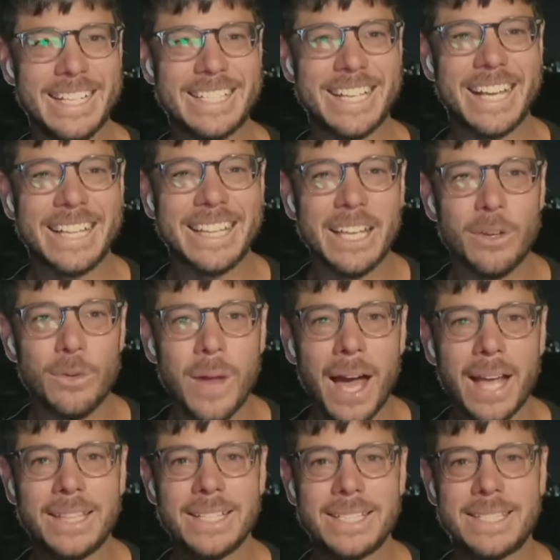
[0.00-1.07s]
is the
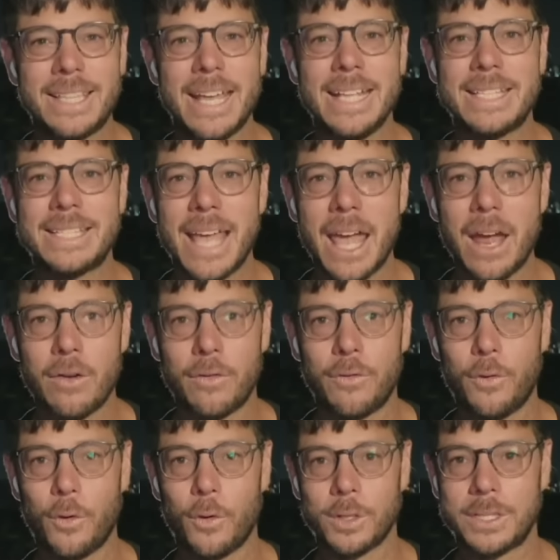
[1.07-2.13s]
United States
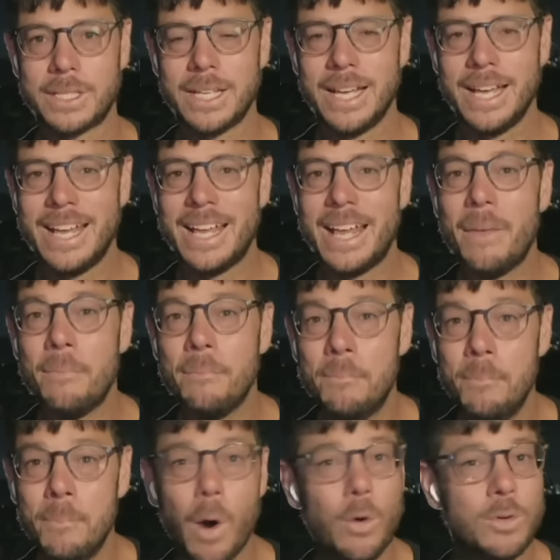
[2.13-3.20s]
Air Force
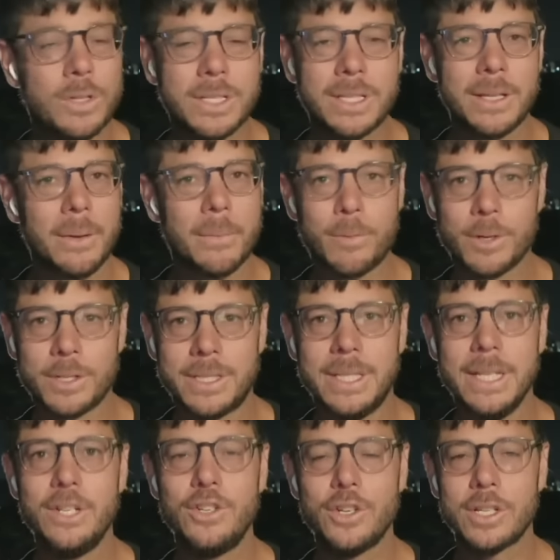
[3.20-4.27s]
most
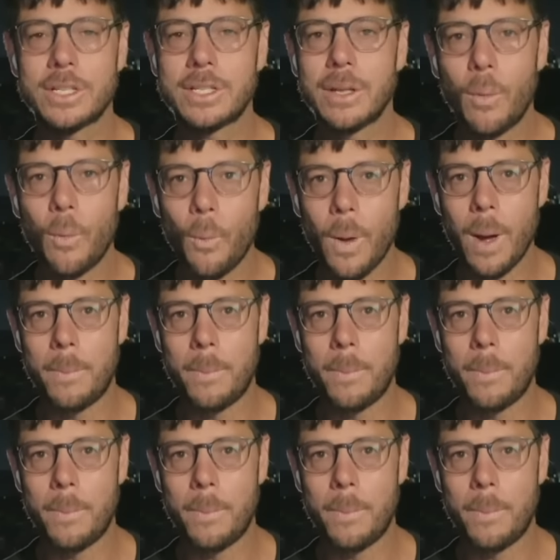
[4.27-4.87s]
prestigious